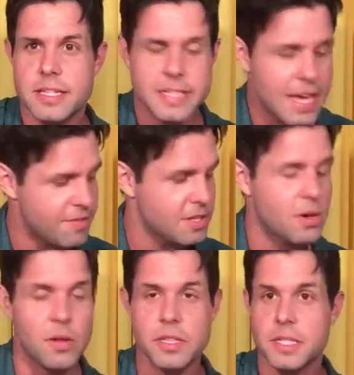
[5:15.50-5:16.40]
7,
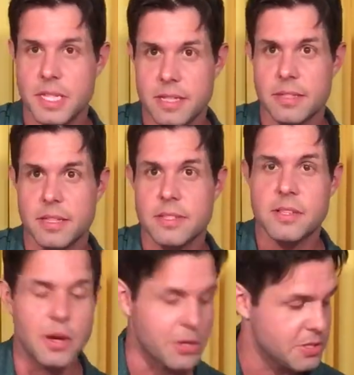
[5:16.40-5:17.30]
all the D's in this
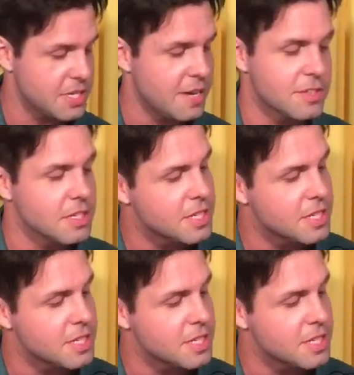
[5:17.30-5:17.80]
song are 7.